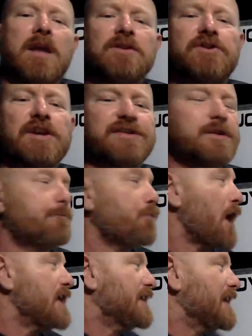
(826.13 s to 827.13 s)
just to
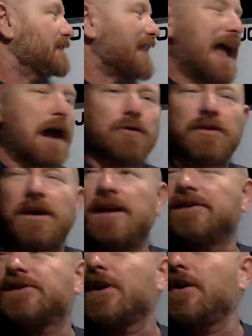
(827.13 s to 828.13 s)
break it down
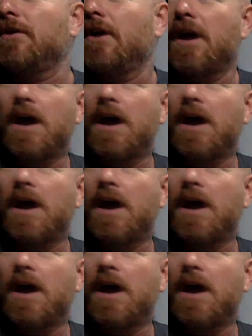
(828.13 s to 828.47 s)
into,